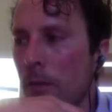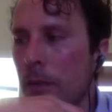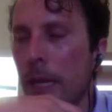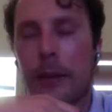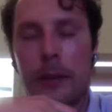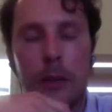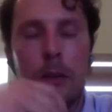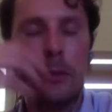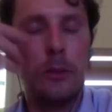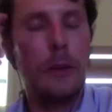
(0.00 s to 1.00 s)
yeah,
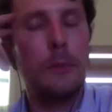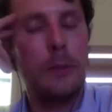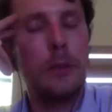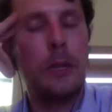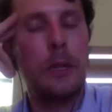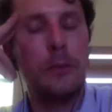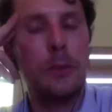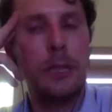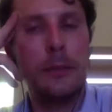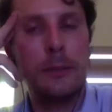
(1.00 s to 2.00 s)
I'll stop for
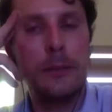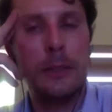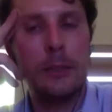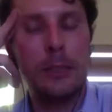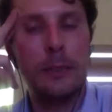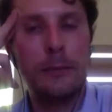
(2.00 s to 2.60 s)
there, actually.